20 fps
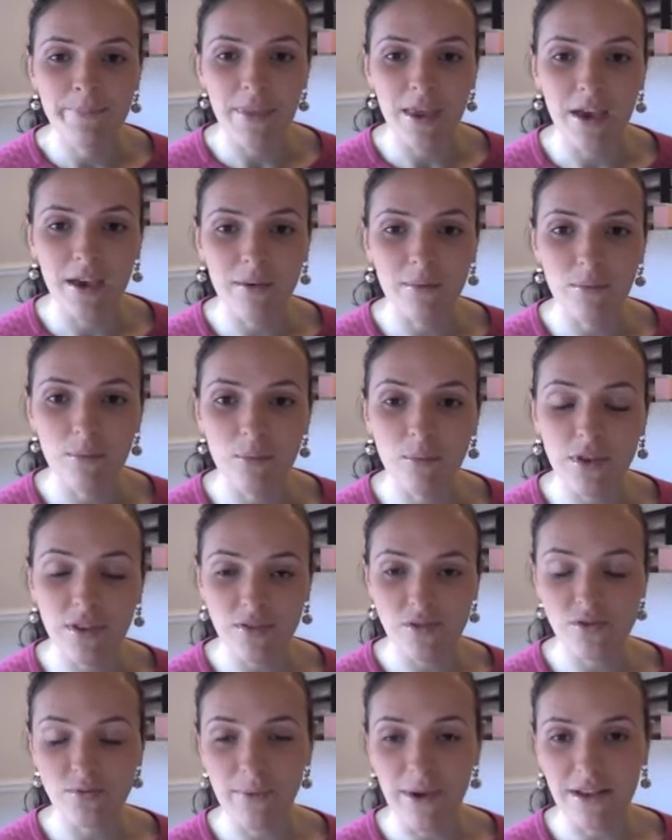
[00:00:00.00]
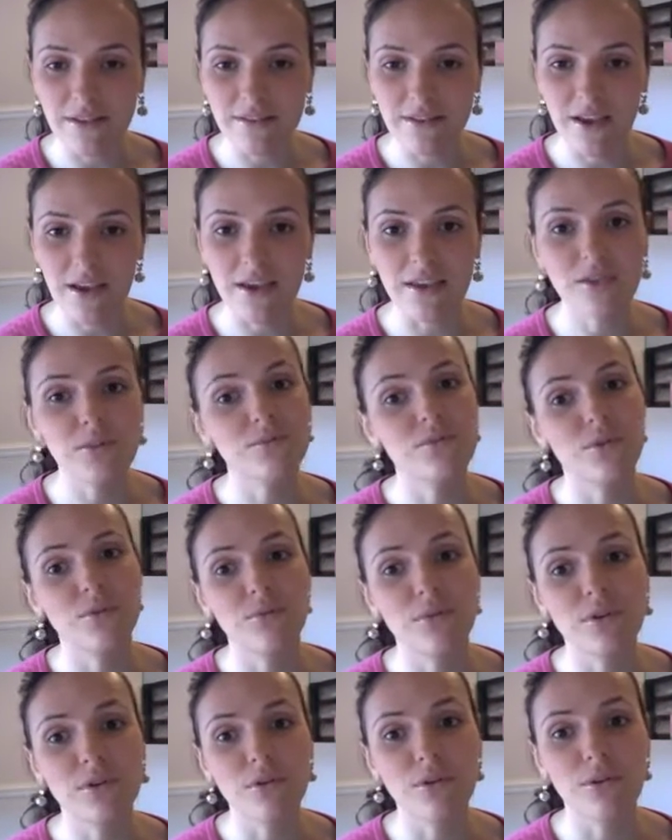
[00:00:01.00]
With Dramatic Eye, you
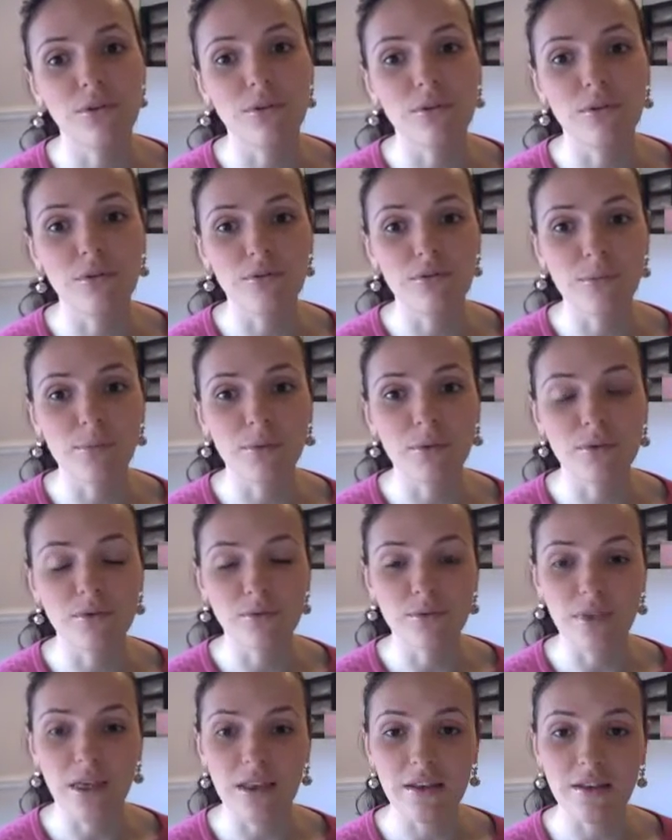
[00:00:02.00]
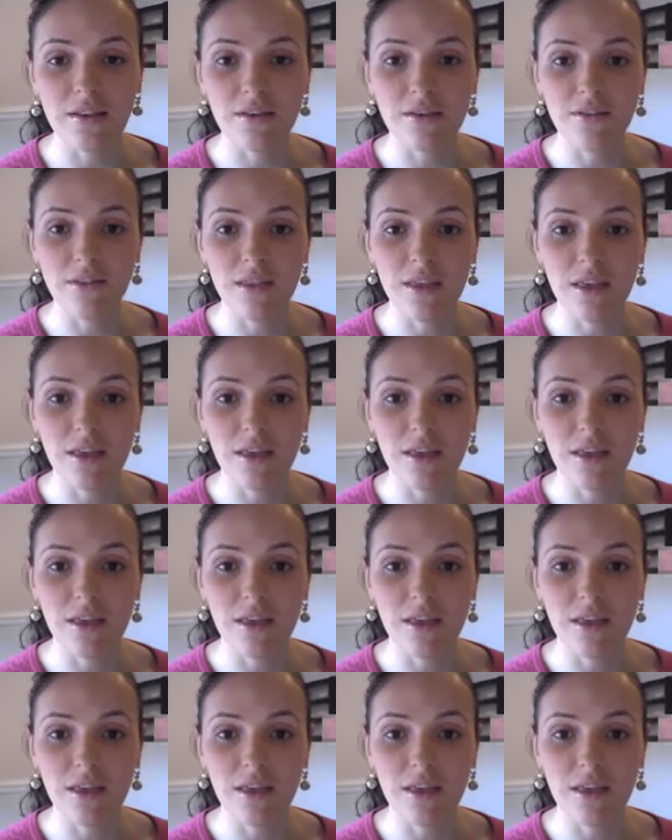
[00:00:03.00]
don't want to go overboard with any of the